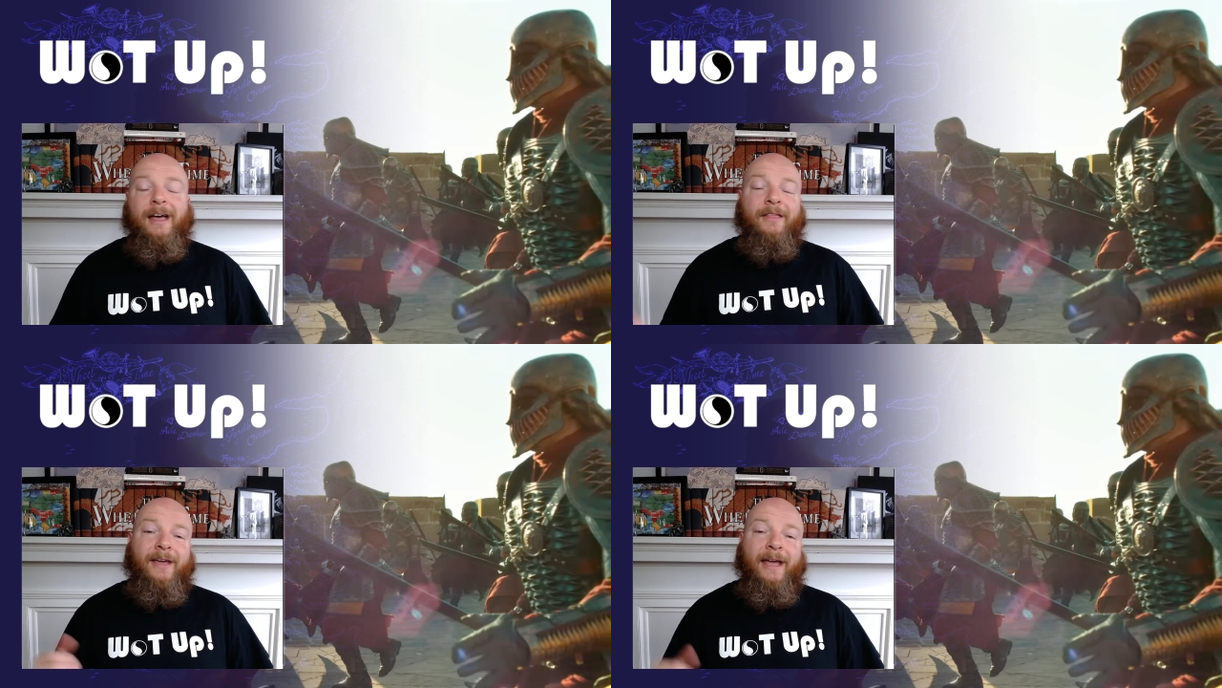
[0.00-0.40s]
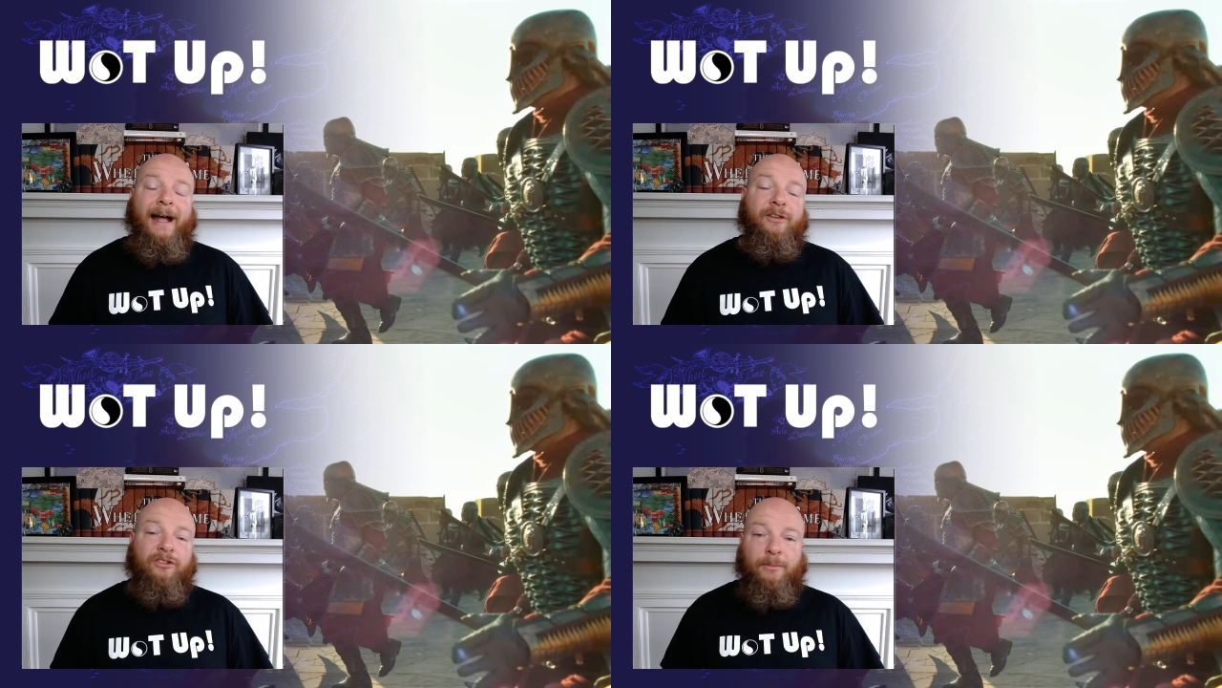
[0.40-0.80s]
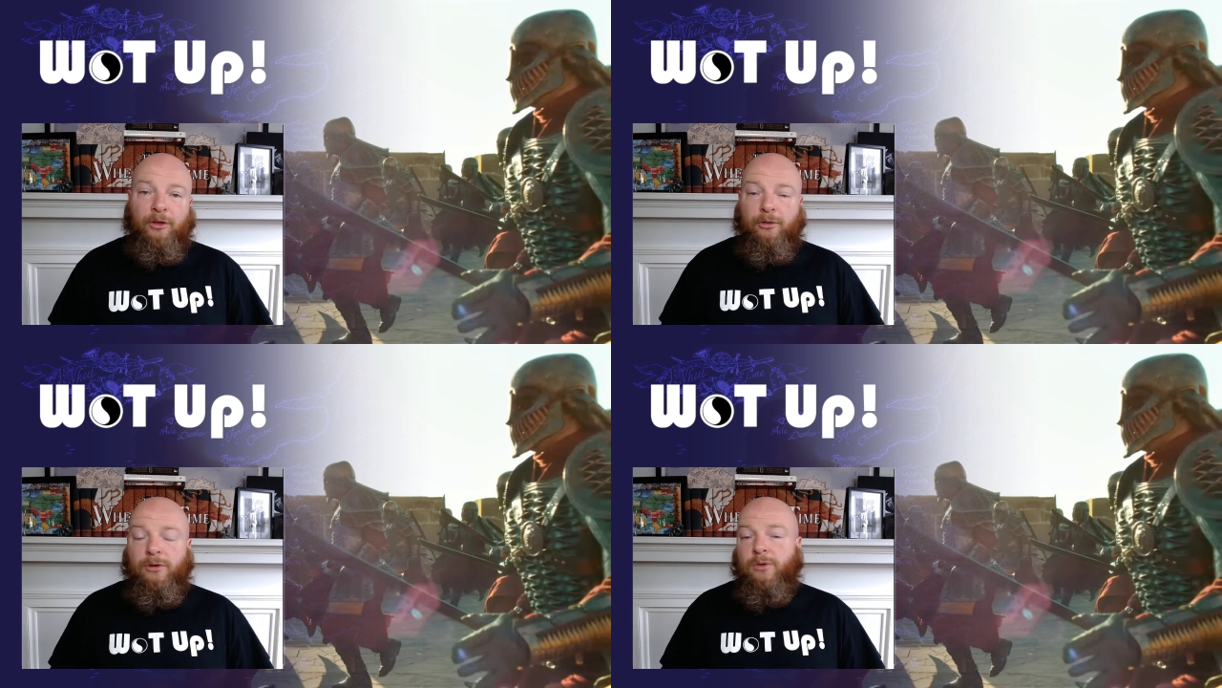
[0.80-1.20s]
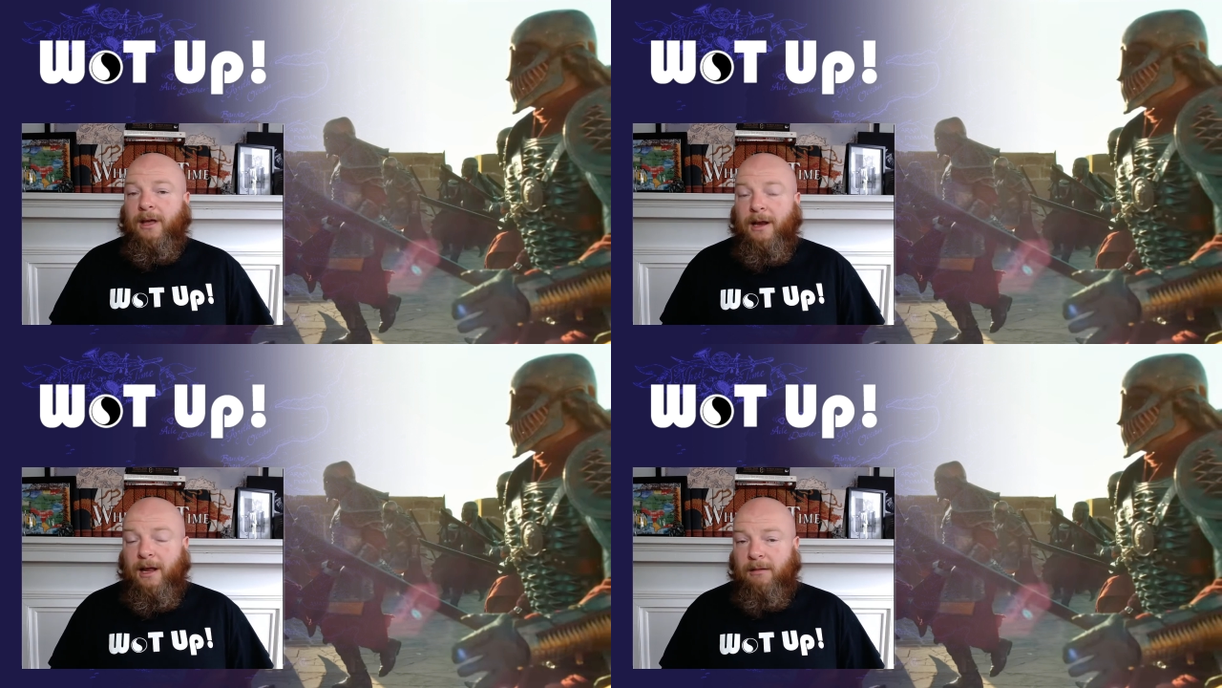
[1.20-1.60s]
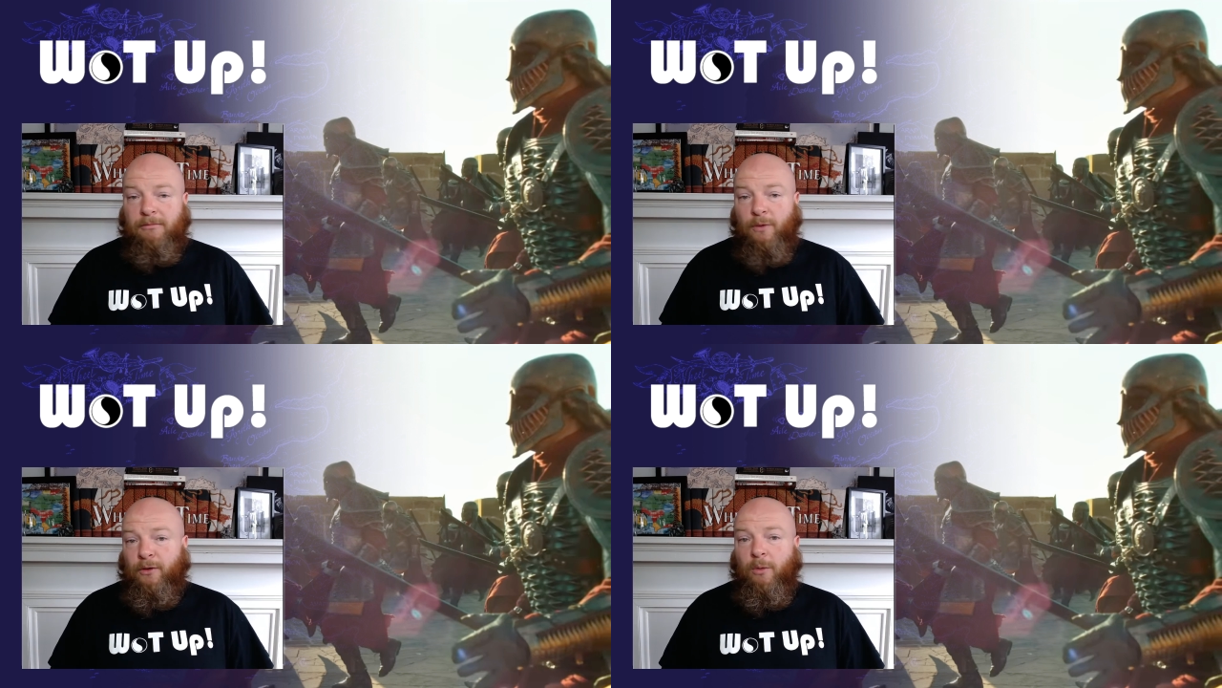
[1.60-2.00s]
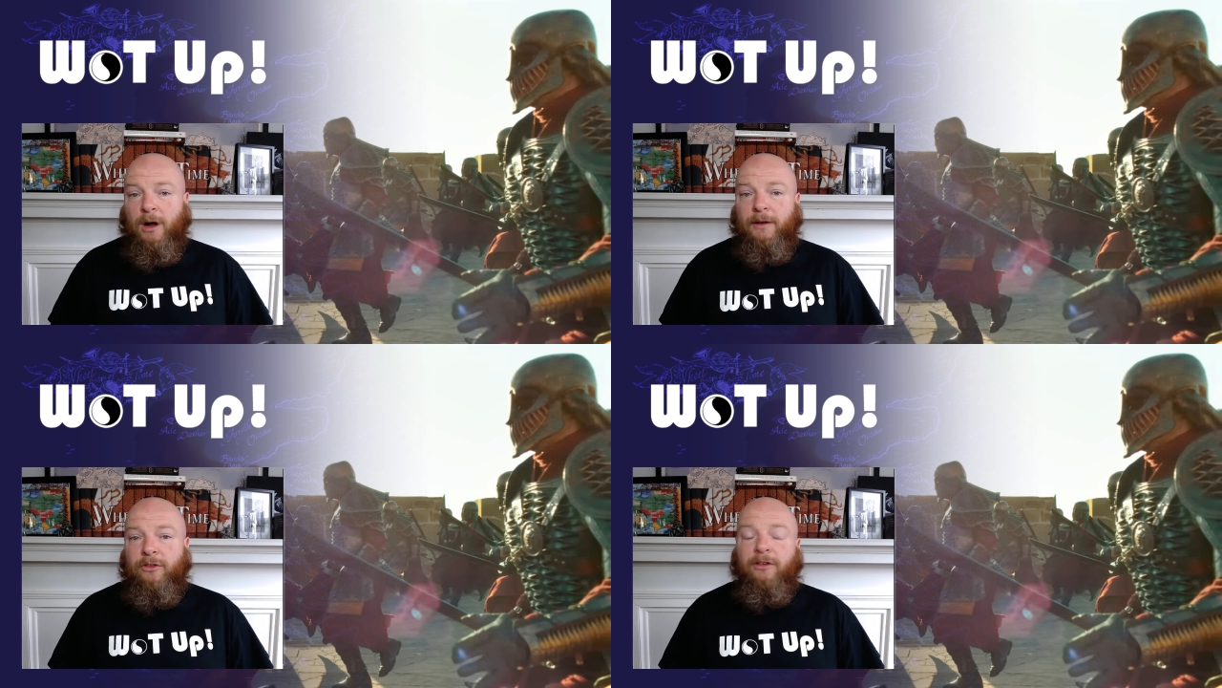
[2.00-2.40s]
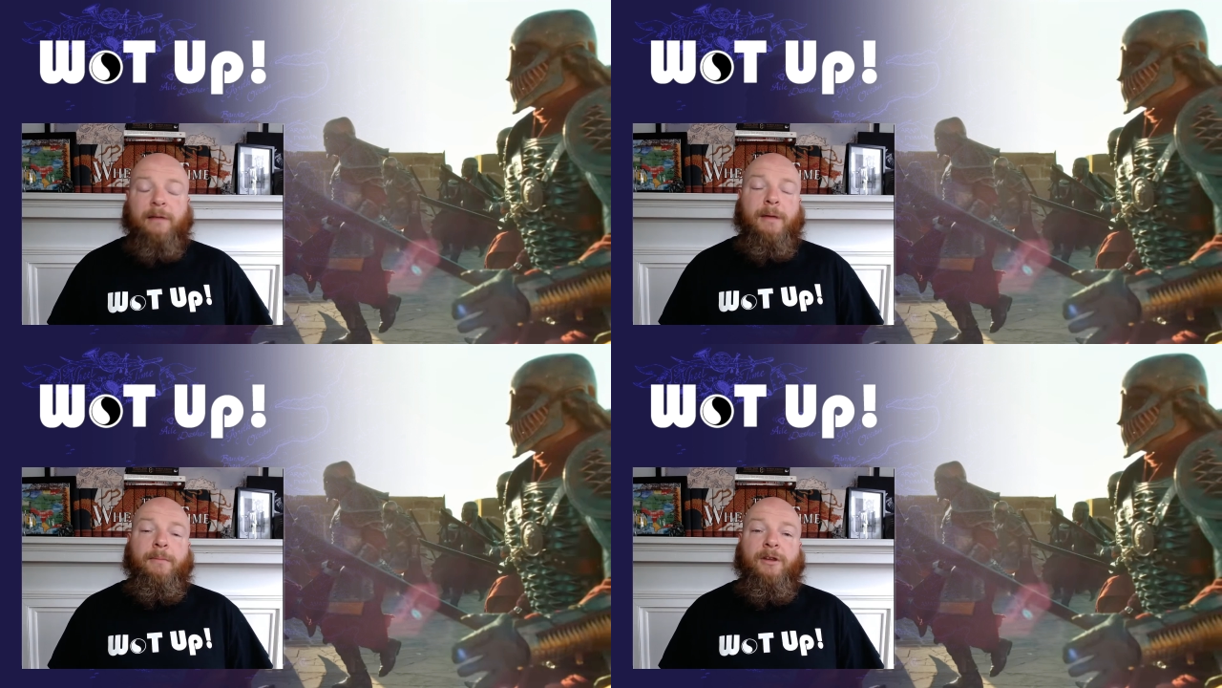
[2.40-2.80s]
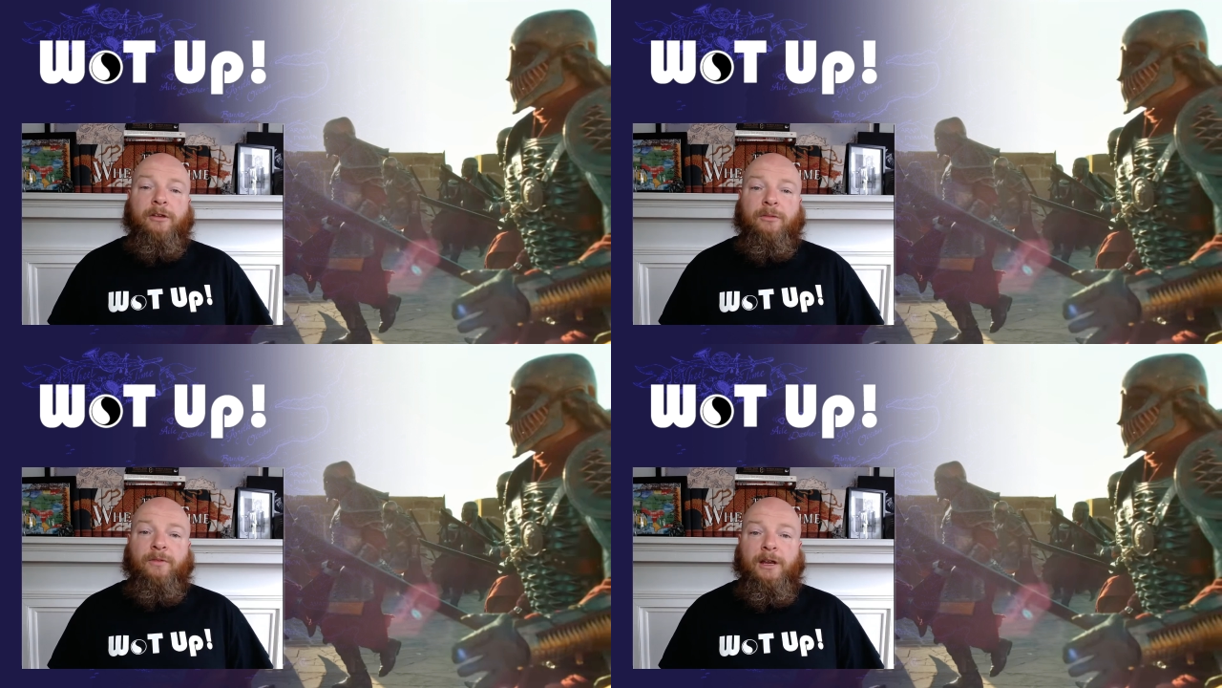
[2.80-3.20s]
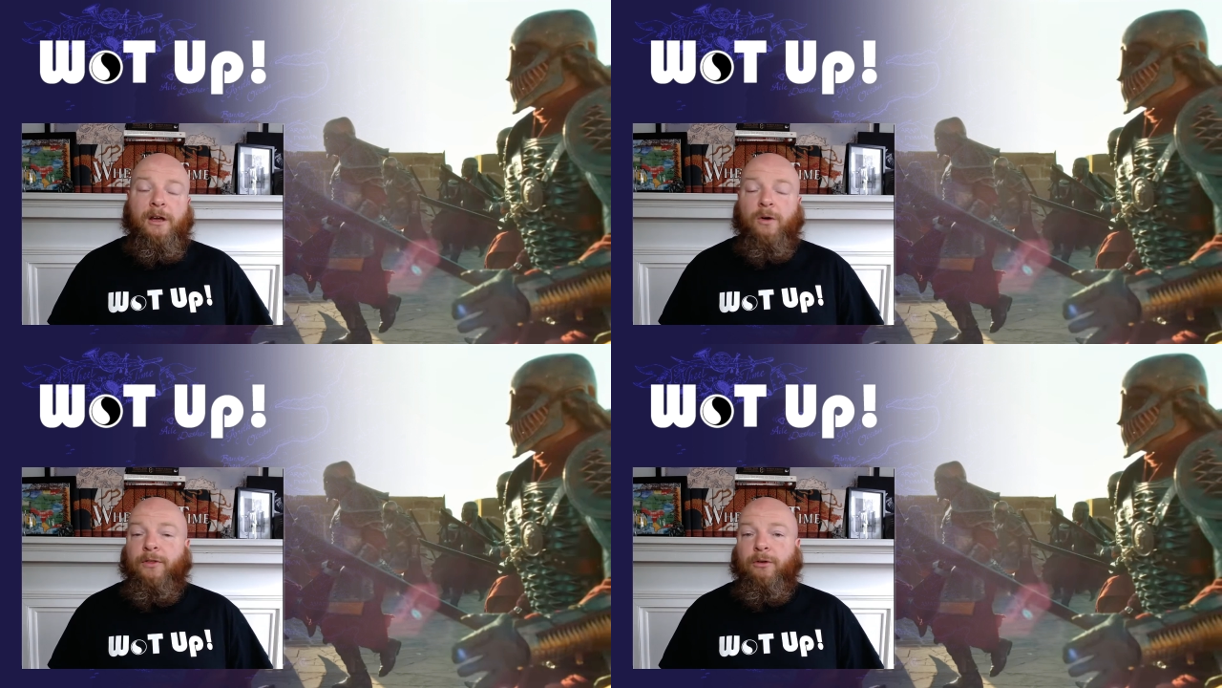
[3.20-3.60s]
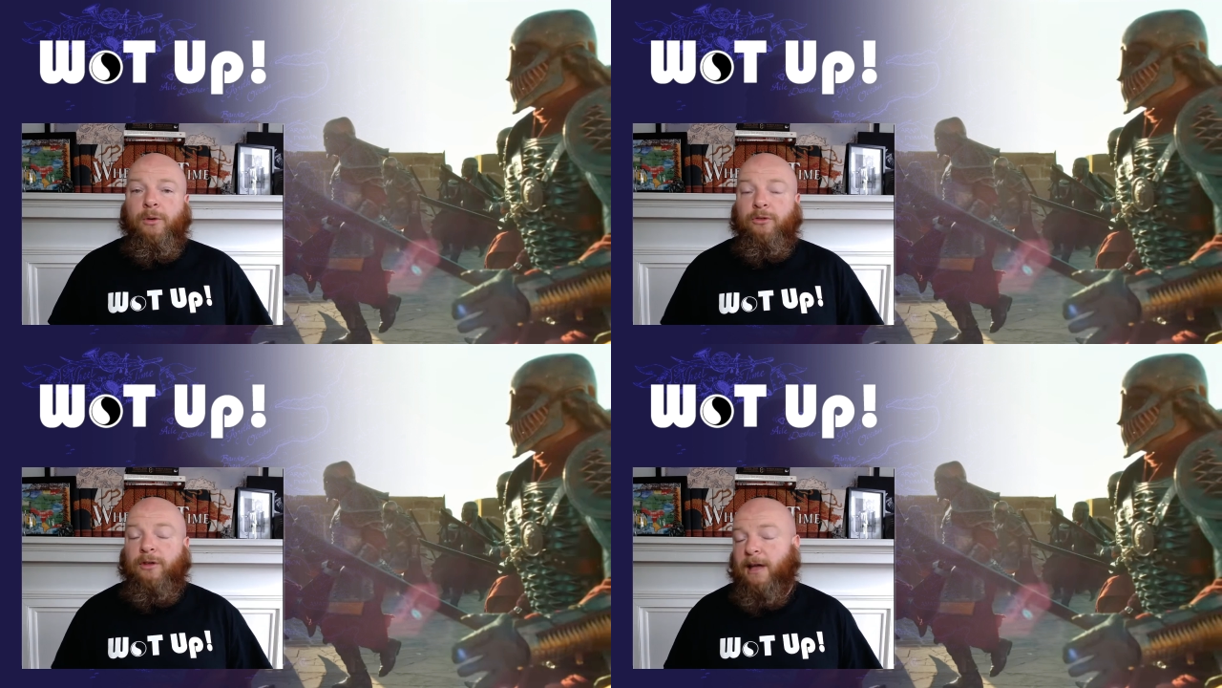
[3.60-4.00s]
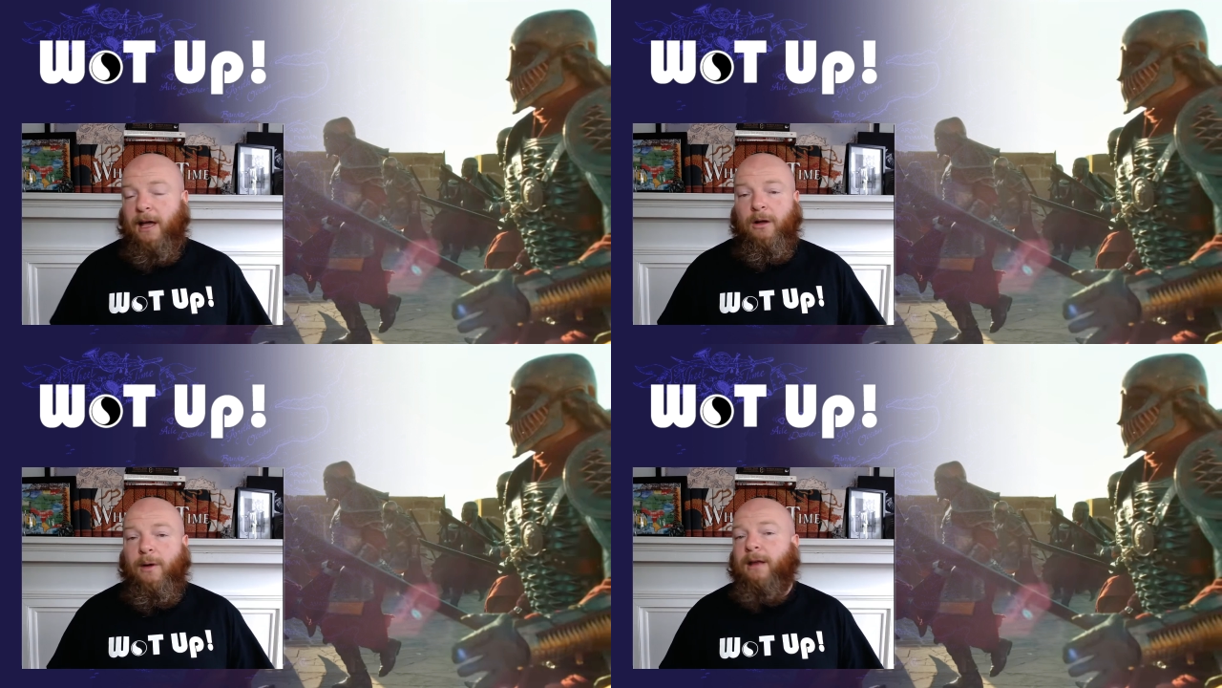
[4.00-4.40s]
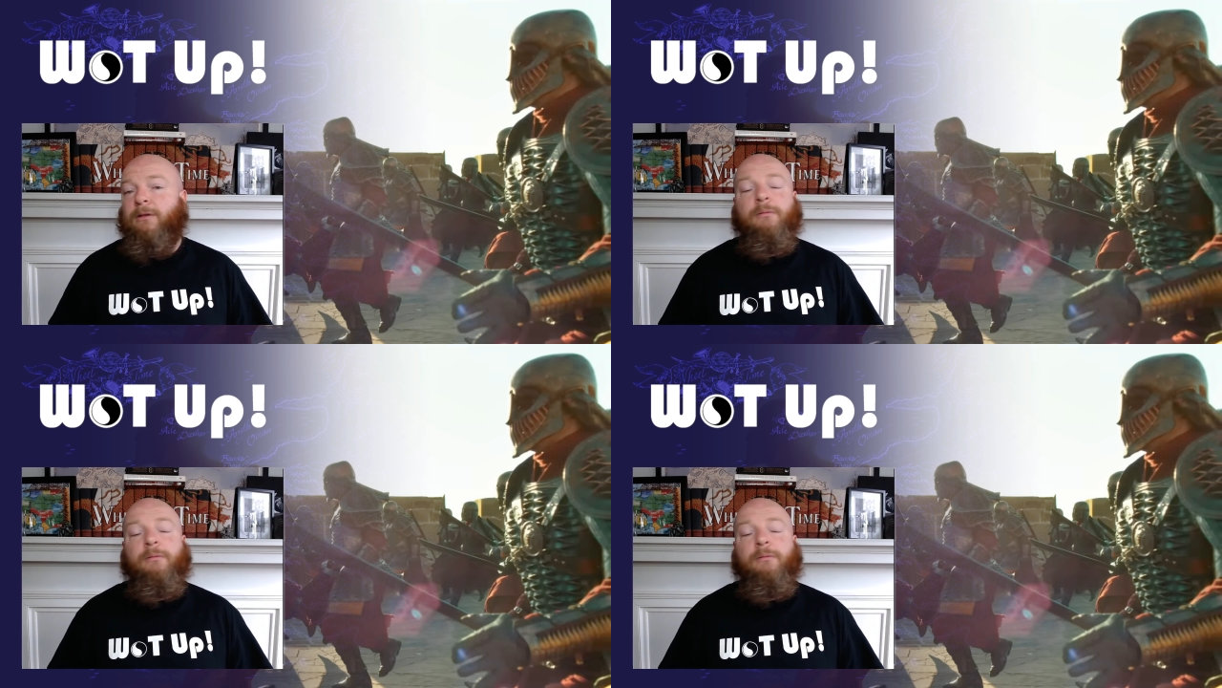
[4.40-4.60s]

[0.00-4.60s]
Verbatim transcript: They asked some of the crew, can I go for a walk on the set, maybe take some video? And the crew was like, yeah, go ahead.